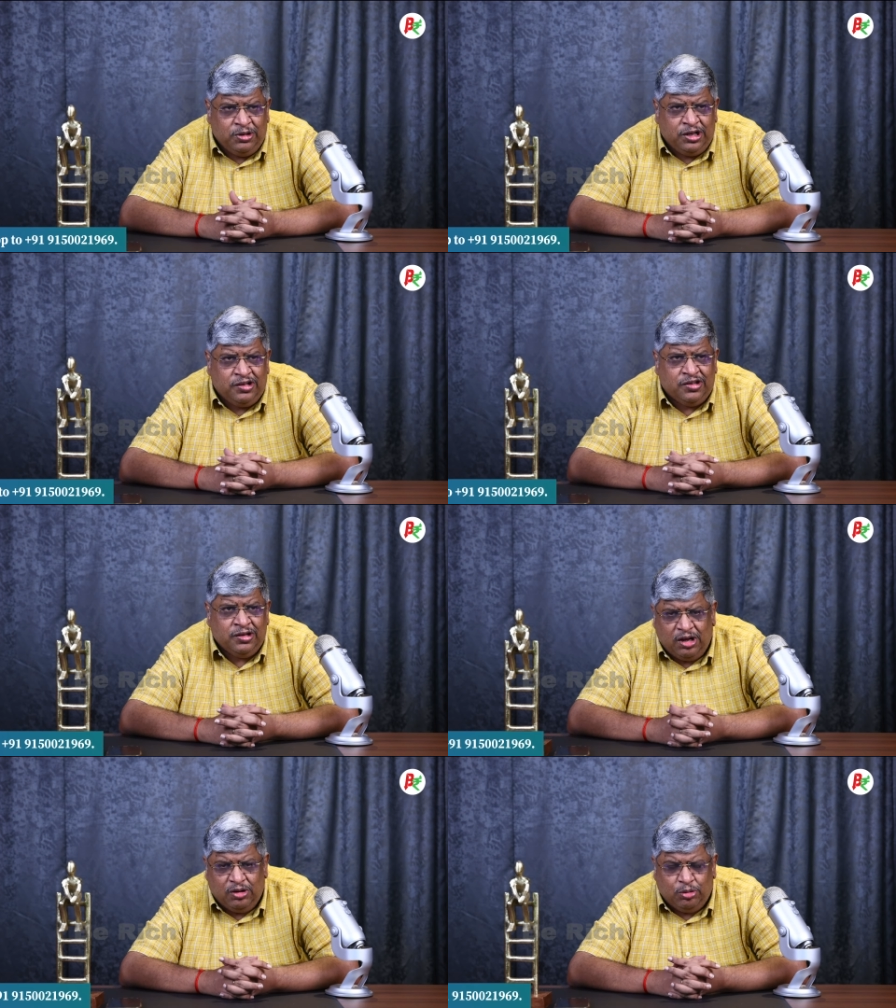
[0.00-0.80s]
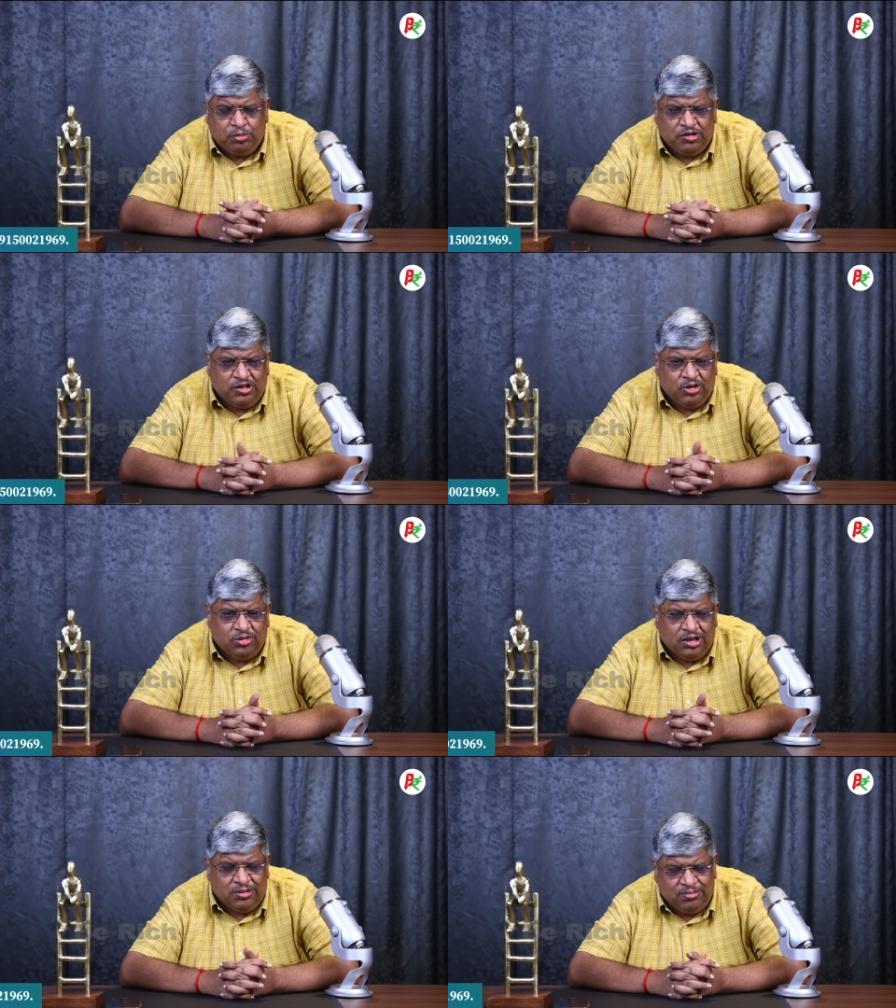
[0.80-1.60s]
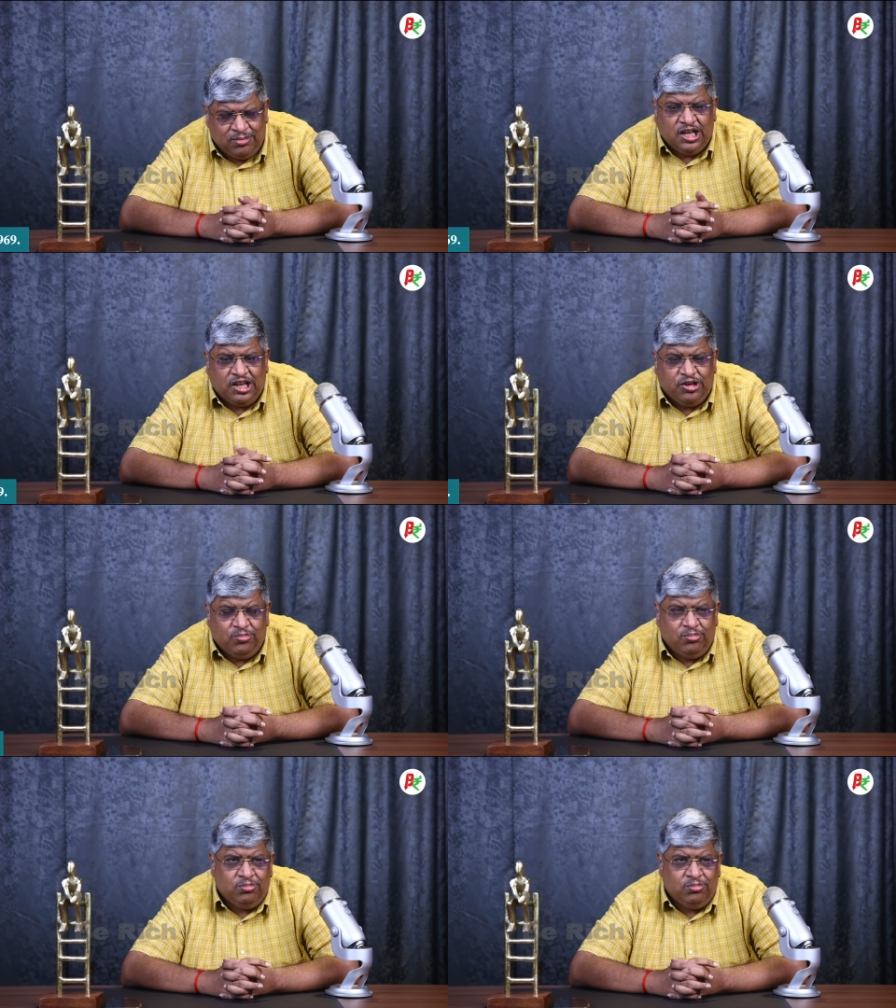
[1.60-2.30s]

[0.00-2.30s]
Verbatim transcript: Emirates. I hope to see you there. Thank you.